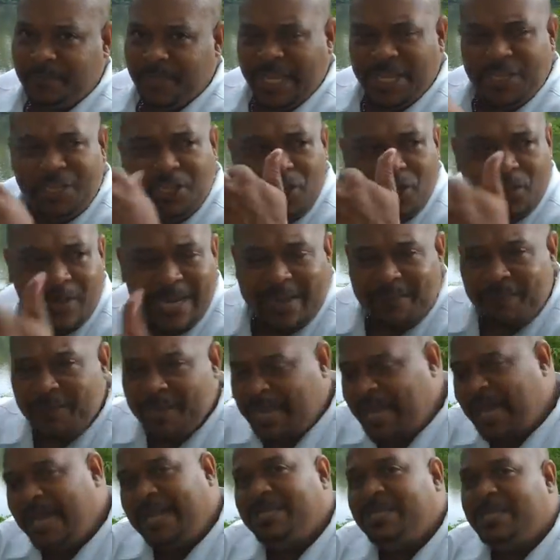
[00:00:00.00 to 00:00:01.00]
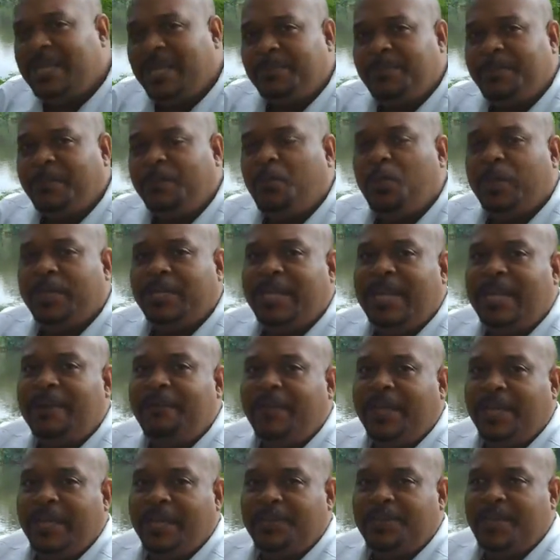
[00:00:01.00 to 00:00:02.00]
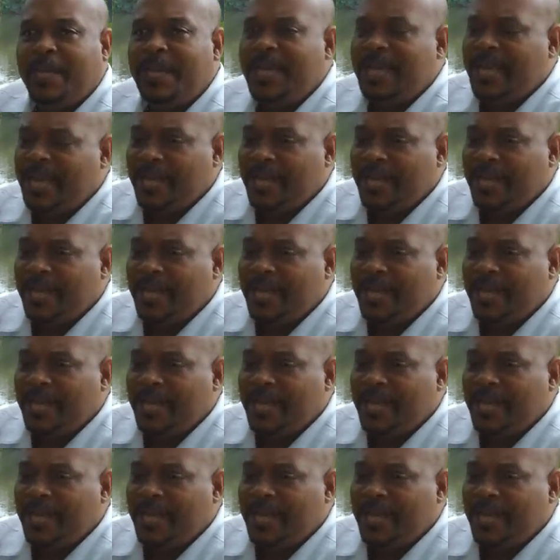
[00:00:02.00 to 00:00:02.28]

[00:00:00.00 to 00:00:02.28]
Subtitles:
and you don't have a concept of what love is,